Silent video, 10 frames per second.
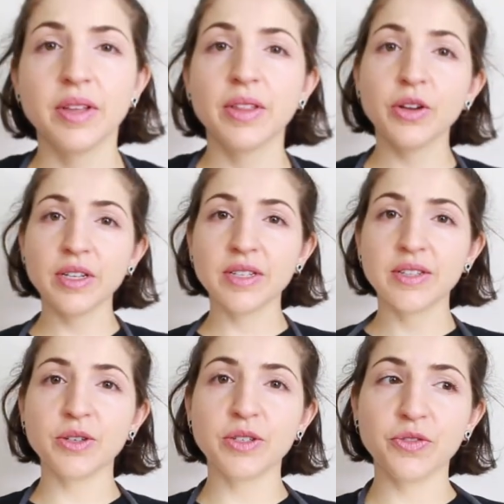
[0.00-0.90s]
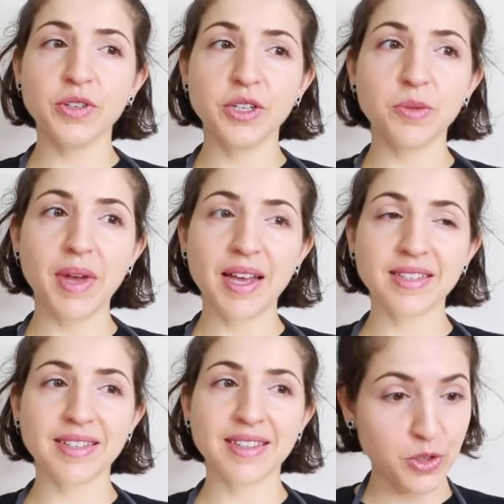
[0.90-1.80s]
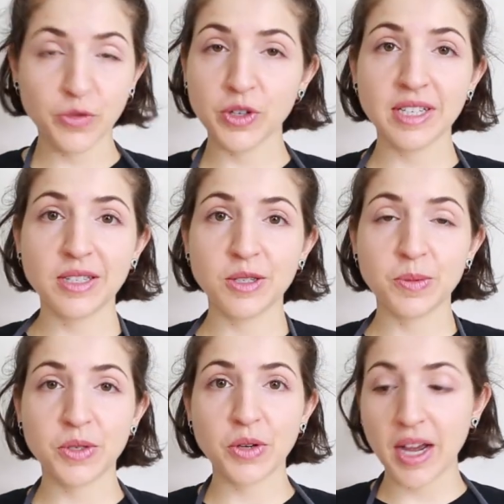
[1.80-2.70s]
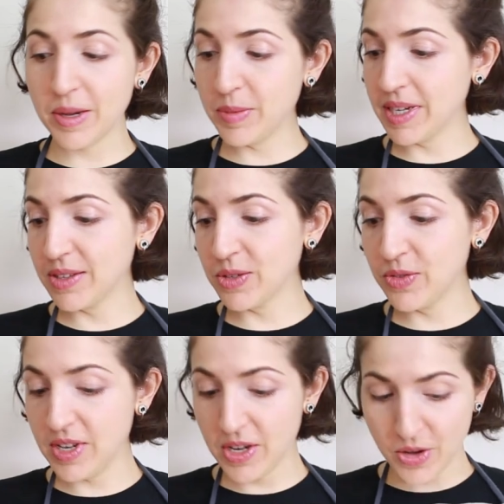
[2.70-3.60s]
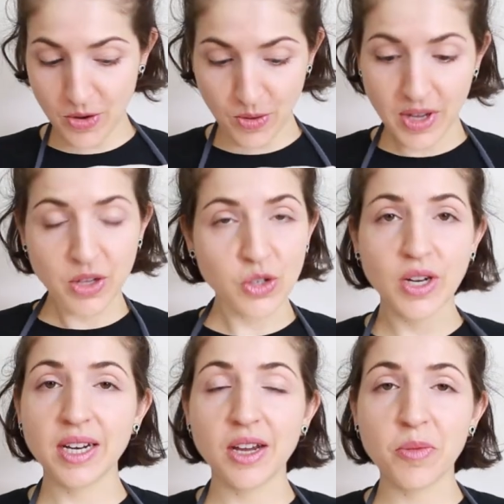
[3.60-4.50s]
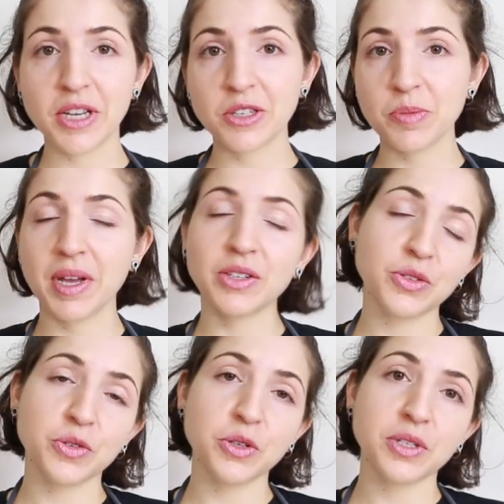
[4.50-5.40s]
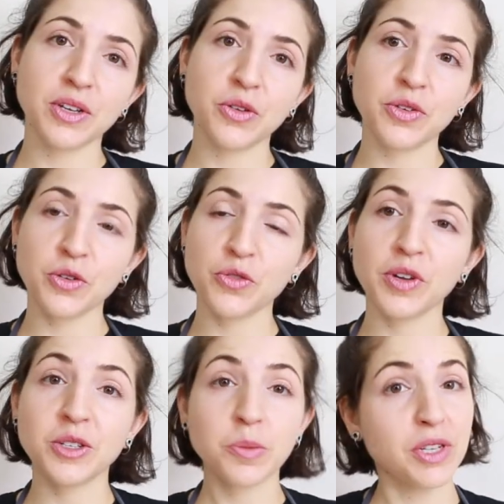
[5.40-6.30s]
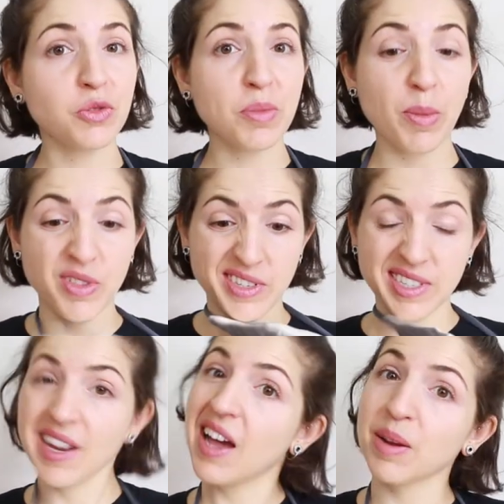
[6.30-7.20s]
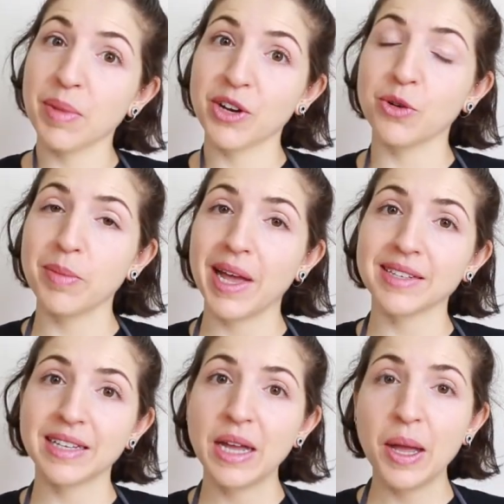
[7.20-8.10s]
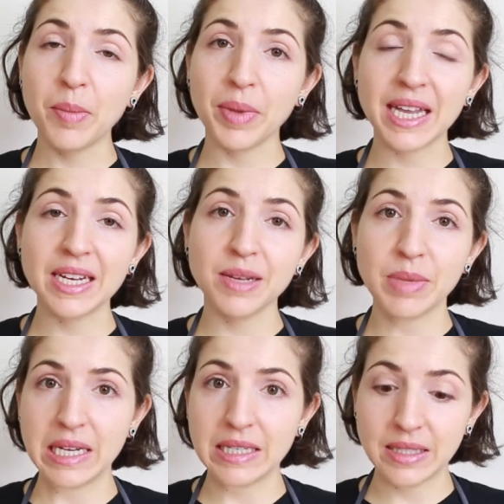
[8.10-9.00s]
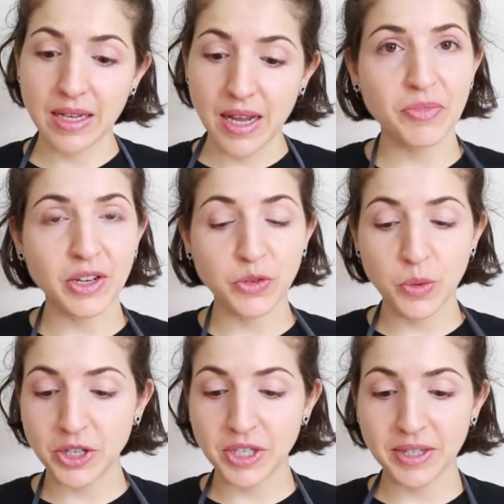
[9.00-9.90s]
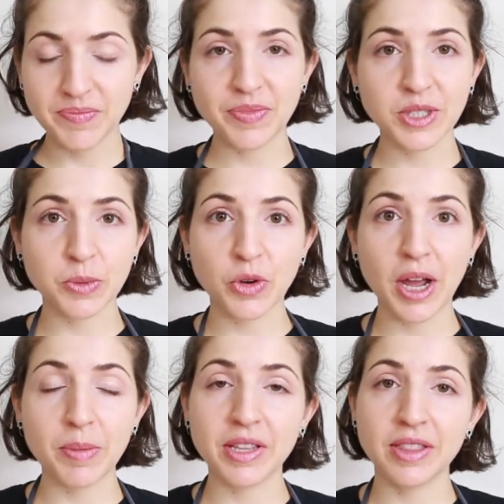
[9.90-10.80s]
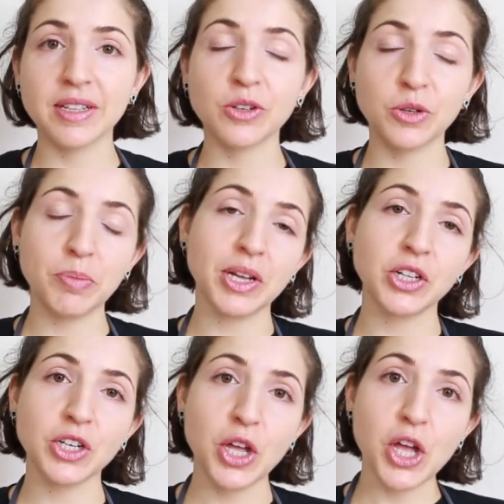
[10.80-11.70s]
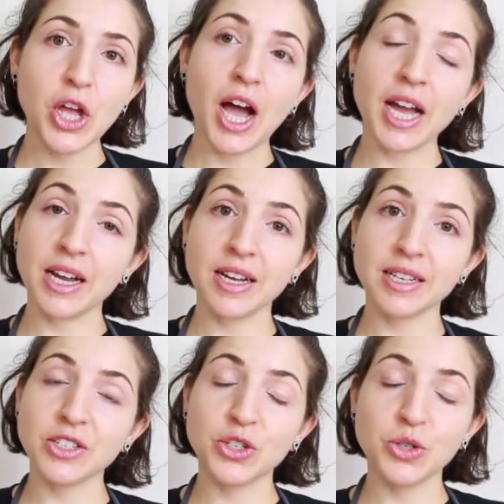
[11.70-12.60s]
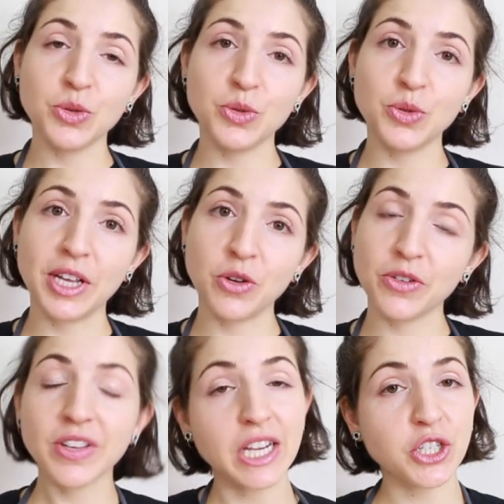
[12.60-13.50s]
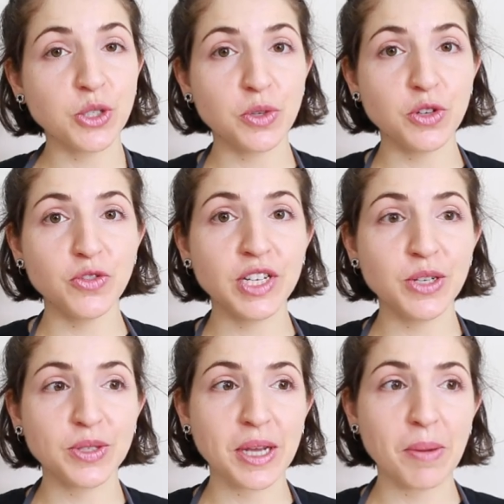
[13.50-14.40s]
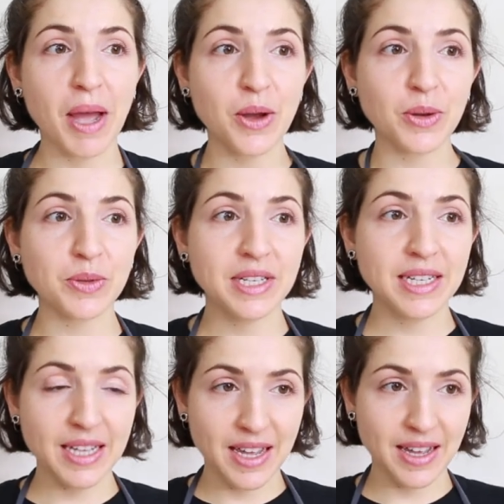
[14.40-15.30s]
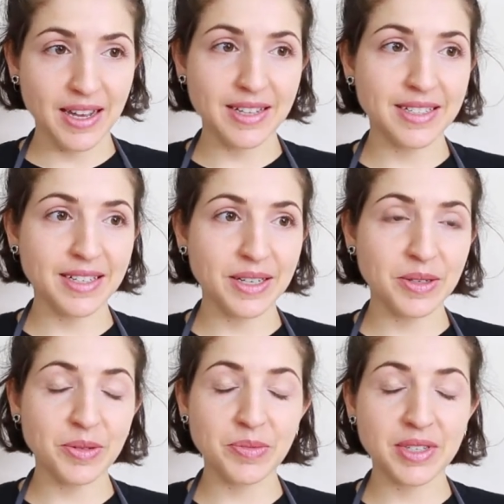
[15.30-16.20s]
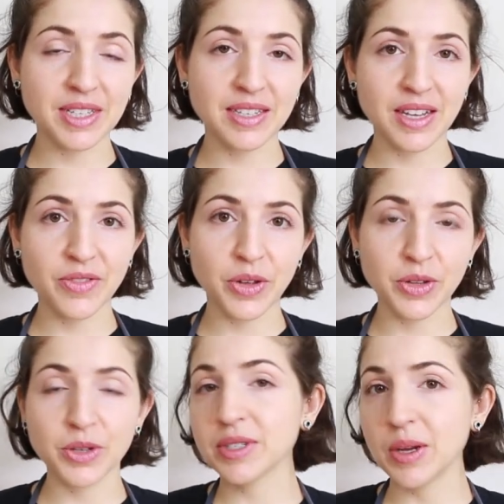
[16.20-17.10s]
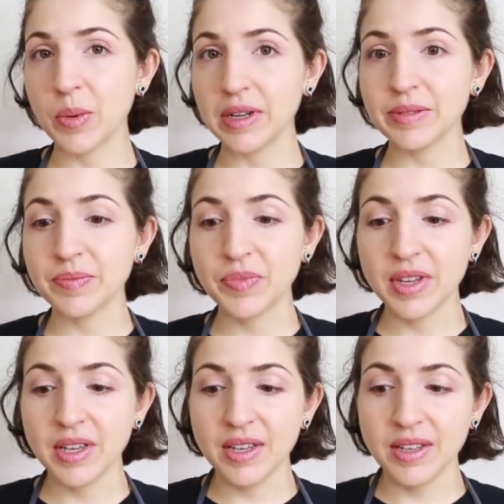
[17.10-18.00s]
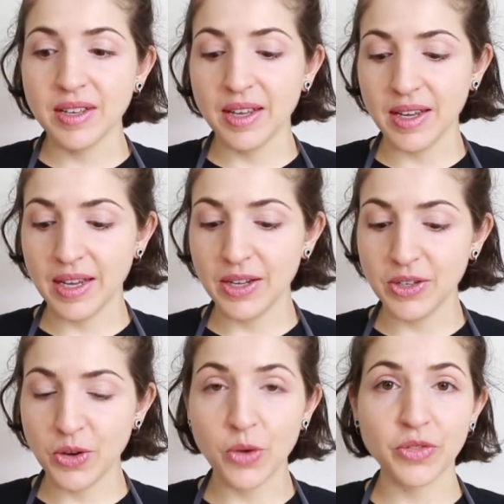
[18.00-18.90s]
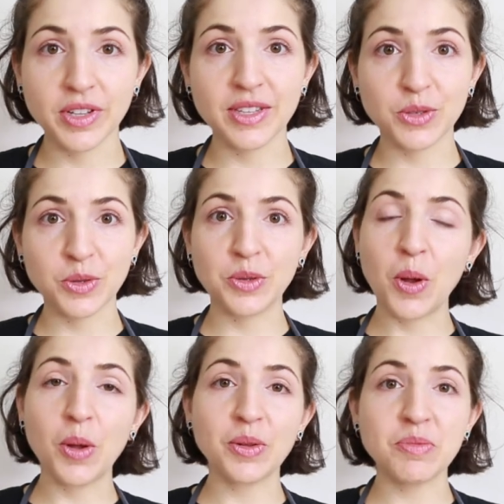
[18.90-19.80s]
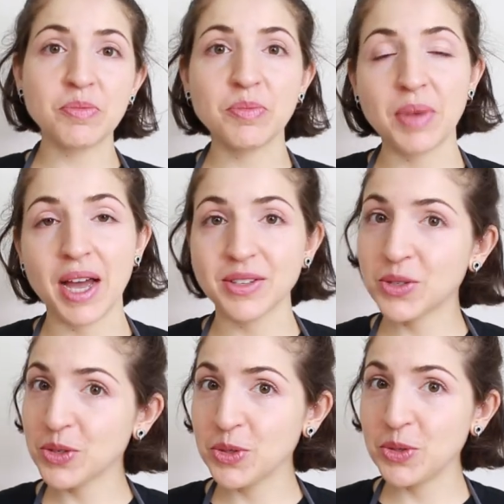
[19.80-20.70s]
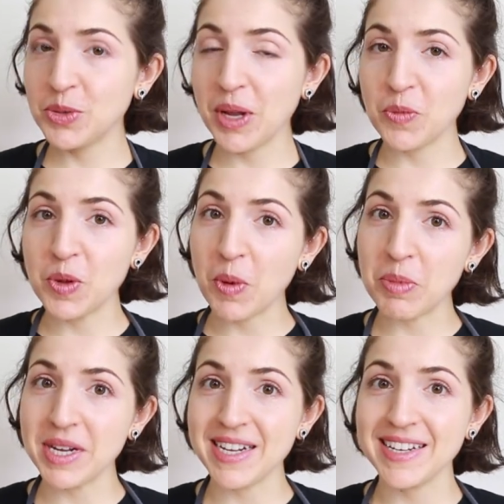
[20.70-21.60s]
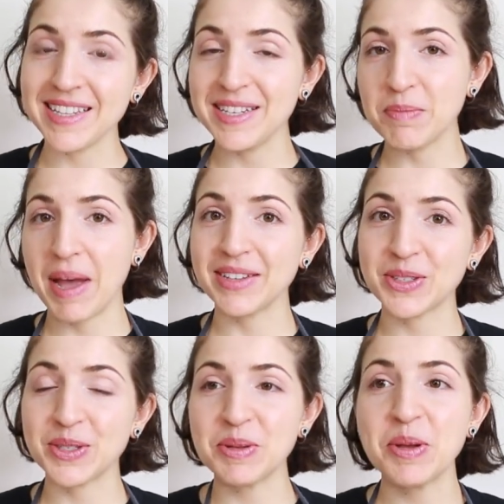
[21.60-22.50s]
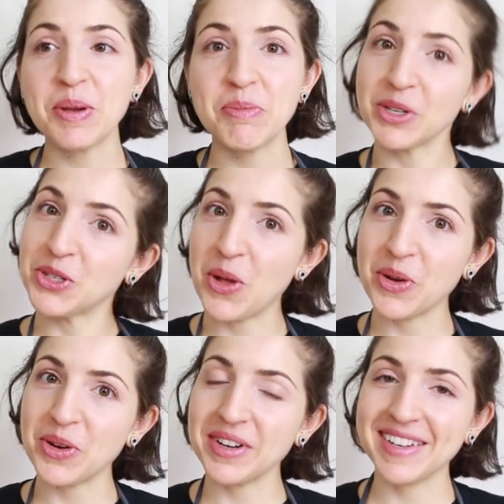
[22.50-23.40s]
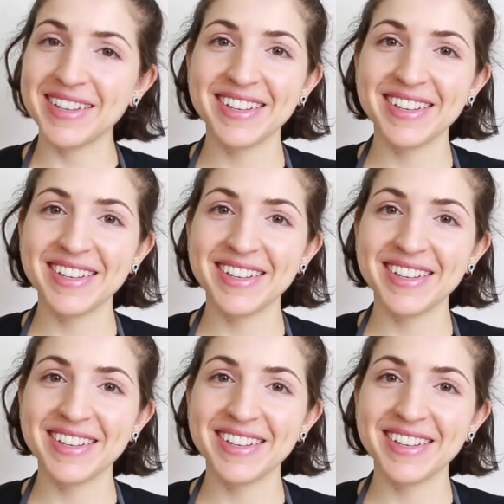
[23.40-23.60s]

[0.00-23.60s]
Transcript: There it is, there's the finished mask. Don't forget to subscribe, like this video, try it out, make some masks for yourself and your friends. Please remember this is not a medical mask by any means. Thanks for watching, subscribe, hit that little bell icon to get notifications when new videos come out. And um, stay safe out there, stay well. And hopefully this will all pass soon and we won't be needing these masks much longer.